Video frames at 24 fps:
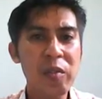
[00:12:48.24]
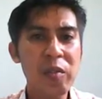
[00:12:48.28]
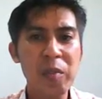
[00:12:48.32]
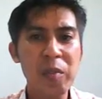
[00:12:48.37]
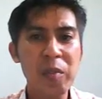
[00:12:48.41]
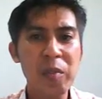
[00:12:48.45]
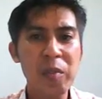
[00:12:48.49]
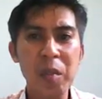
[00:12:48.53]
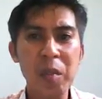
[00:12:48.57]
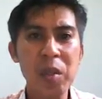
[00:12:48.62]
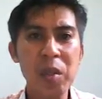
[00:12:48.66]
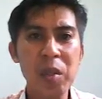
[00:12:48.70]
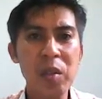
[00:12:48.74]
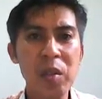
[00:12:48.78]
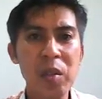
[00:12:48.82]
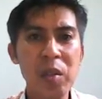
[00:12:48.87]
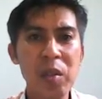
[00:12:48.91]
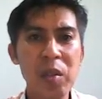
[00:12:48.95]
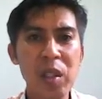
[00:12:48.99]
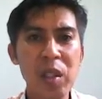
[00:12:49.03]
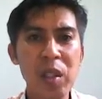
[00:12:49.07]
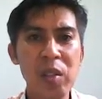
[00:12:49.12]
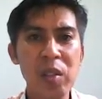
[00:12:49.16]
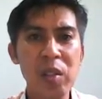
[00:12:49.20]
Maybe you
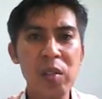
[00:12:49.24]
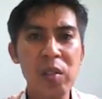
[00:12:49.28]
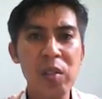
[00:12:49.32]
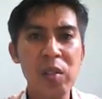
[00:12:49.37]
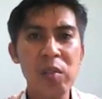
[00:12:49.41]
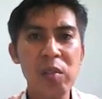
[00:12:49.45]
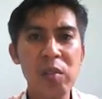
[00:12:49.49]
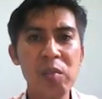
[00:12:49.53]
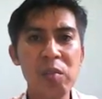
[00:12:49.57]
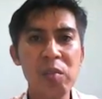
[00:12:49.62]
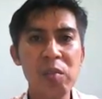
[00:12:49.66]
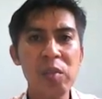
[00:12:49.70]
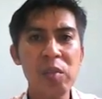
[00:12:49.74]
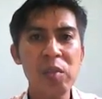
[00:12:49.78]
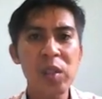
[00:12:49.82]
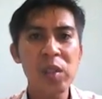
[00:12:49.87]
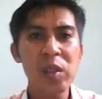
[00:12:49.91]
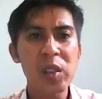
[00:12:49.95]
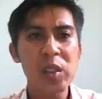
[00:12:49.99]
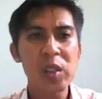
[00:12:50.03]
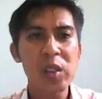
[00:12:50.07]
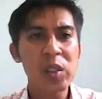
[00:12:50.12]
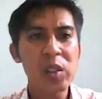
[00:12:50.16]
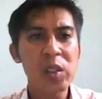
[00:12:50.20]
can
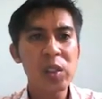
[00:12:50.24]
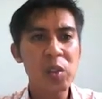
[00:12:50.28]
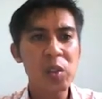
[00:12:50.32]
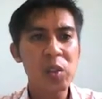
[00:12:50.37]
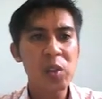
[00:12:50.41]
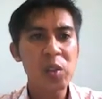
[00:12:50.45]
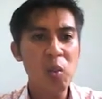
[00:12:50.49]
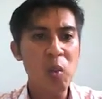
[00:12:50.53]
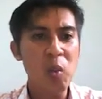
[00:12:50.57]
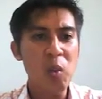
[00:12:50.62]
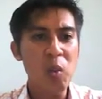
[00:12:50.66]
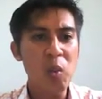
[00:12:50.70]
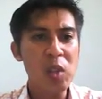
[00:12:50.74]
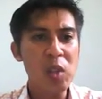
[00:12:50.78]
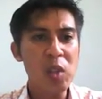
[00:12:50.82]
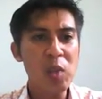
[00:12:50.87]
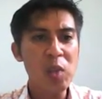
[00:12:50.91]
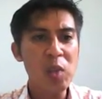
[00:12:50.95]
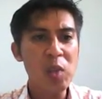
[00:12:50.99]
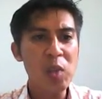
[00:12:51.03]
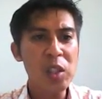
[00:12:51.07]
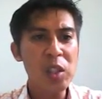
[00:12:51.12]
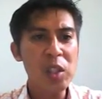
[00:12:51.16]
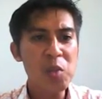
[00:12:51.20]
want
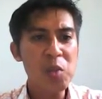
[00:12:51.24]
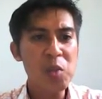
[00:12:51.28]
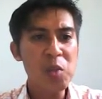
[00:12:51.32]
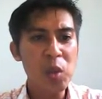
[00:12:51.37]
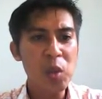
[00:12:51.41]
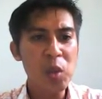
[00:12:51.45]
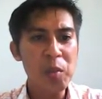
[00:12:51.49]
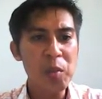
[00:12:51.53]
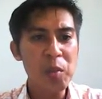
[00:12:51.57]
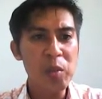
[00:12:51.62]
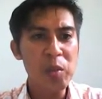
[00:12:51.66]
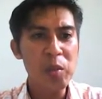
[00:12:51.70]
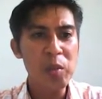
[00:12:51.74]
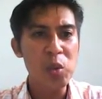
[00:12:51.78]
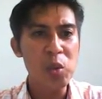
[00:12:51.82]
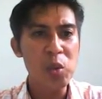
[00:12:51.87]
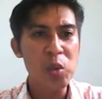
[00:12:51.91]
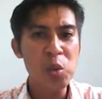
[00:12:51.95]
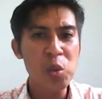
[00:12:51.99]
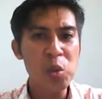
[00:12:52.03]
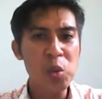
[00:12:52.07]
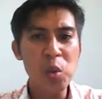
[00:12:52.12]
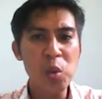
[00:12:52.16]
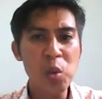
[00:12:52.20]
them to
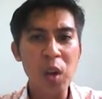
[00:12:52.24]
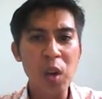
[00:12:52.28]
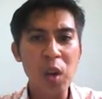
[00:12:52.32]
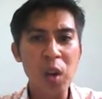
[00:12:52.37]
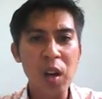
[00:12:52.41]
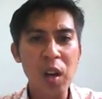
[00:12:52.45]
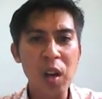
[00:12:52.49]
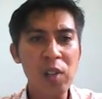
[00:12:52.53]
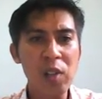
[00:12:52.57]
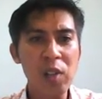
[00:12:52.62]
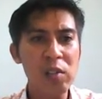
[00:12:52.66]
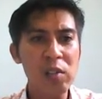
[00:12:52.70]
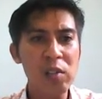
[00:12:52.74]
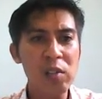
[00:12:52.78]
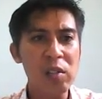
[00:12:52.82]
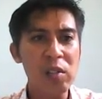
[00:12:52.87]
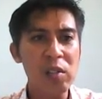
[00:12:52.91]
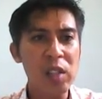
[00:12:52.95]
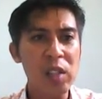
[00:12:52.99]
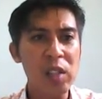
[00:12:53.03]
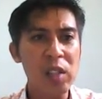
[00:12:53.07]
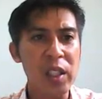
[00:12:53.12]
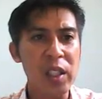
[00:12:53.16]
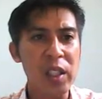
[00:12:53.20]
tour
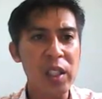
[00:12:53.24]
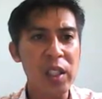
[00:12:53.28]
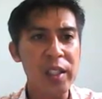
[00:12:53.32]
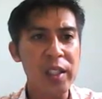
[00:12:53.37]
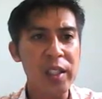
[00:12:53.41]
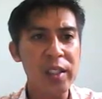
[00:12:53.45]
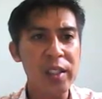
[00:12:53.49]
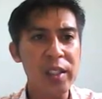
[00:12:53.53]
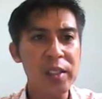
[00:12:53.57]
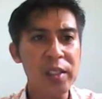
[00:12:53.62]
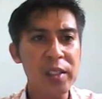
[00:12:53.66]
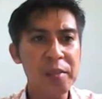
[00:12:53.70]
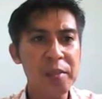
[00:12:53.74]
around a